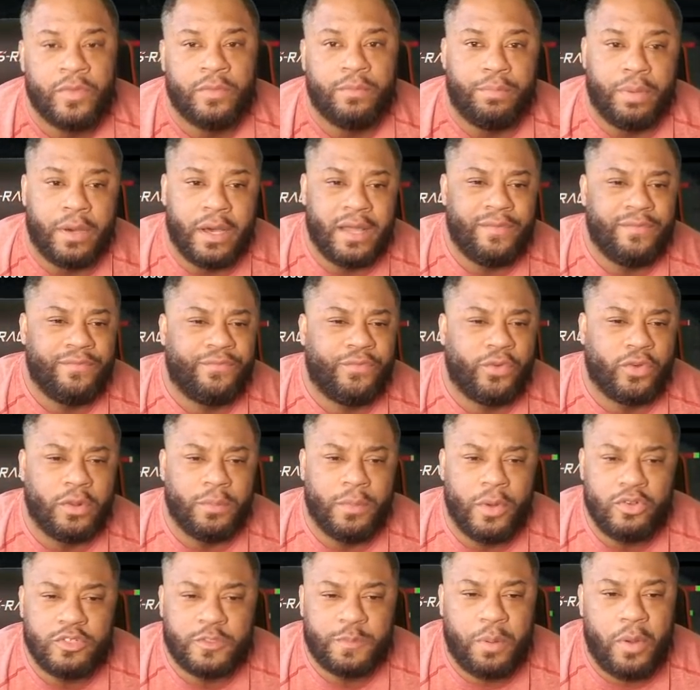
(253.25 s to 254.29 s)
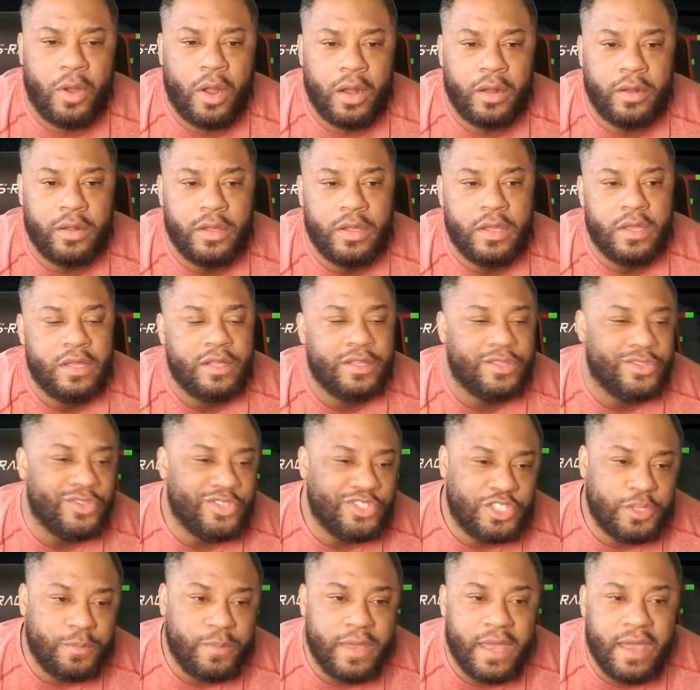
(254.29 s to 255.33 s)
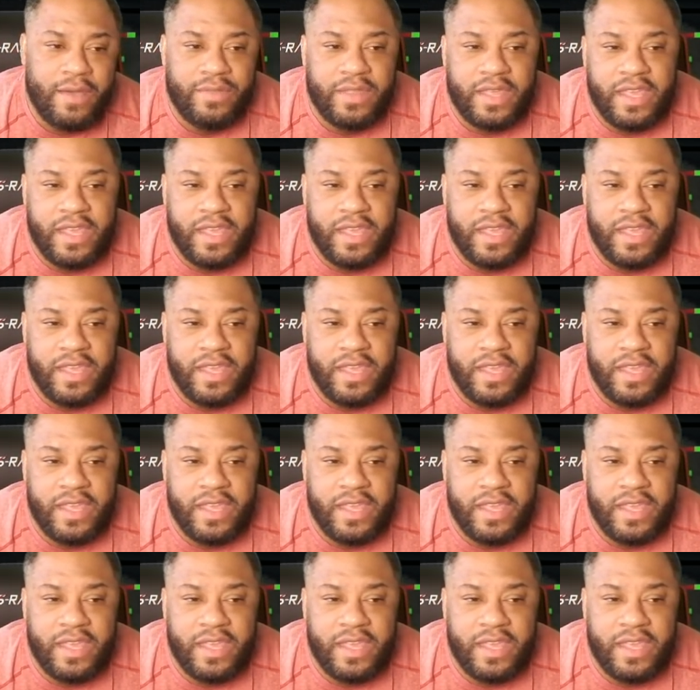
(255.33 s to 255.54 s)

But for the most part, you should be able